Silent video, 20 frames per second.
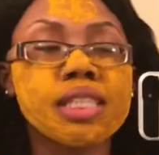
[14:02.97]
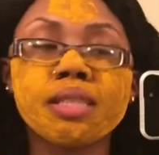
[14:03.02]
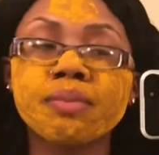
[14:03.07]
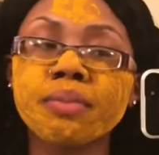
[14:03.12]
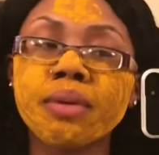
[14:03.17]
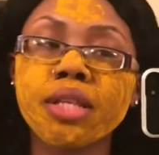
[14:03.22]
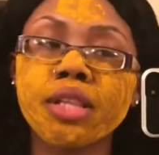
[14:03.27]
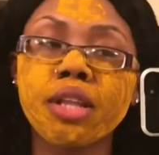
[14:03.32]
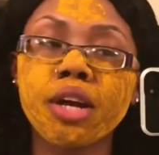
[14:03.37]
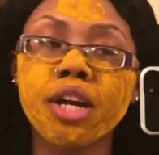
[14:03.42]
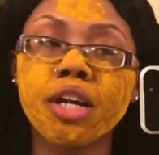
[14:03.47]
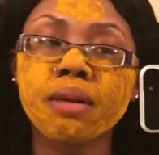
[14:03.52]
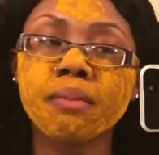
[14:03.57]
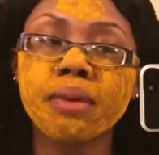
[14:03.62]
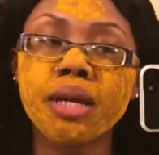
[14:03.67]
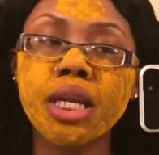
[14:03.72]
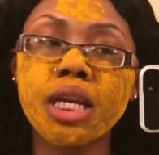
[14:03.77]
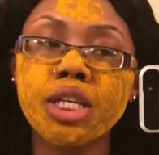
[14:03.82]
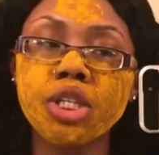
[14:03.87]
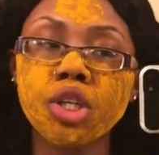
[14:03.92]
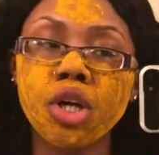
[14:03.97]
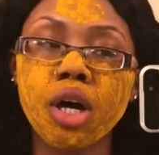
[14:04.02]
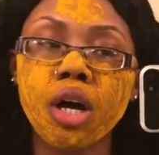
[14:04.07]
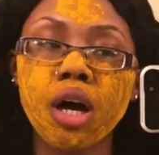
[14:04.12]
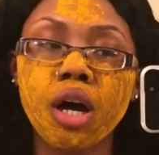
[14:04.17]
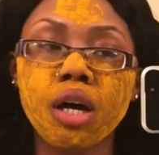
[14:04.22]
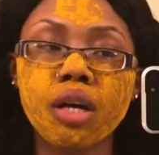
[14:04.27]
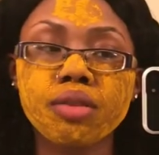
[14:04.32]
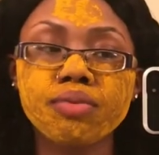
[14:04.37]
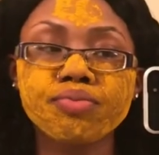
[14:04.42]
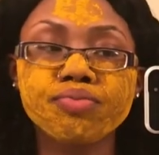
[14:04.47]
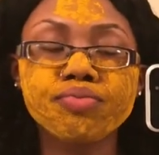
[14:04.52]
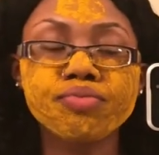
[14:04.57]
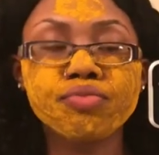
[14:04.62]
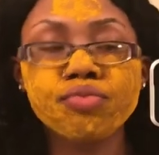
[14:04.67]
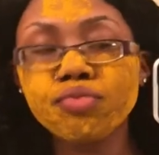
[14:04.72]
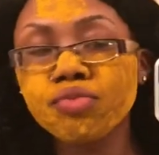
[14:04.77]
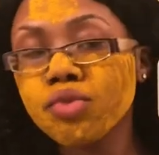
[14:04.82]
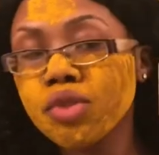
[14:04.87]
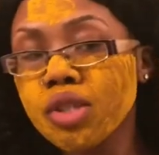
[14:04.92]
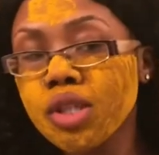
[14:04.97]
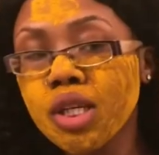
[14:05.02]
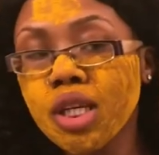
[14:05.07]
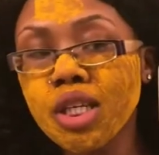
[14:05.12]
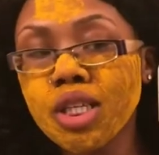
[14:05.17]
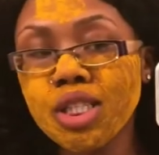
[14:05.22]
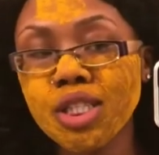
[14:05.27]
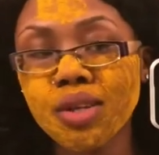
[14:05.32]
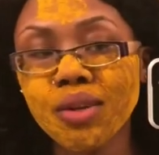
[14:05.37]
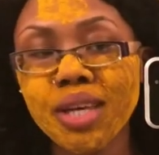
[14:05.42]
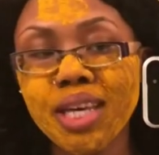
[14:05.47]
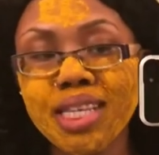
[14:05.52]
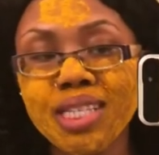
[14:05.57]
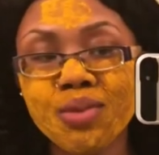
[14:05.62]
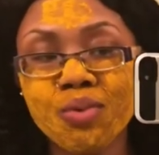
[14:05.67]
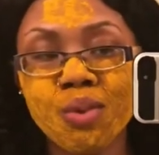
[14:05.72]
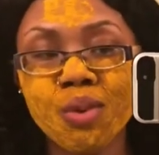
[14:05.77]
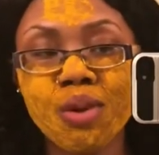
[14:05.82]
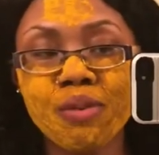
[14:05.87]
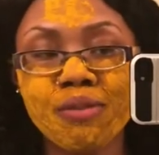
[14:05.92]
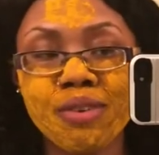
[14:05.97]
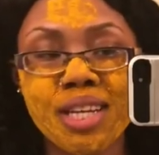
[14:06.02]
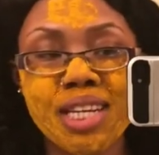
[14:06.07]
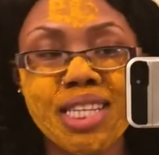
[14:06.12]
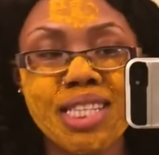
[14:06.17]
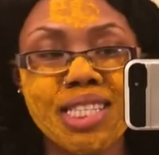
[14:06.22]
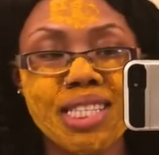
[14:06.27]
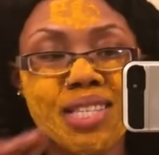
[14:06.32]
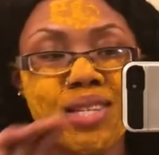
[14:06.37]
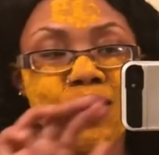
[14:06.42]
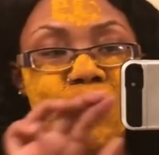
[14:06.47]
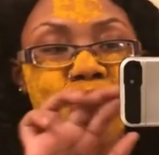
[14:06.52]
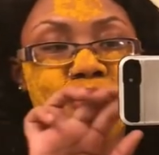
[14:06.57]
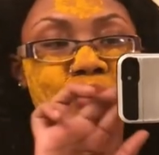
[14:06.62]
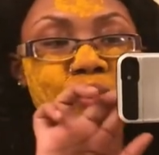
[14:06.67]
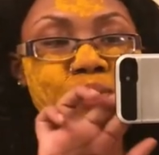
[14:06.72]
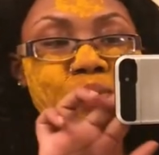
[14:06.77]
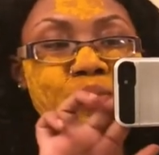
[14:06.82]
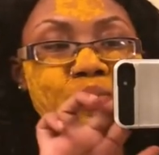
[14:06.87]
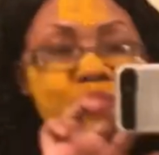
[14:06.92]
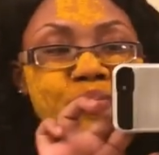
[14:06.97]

been 30 minutes, y'all. So guess what we finna do?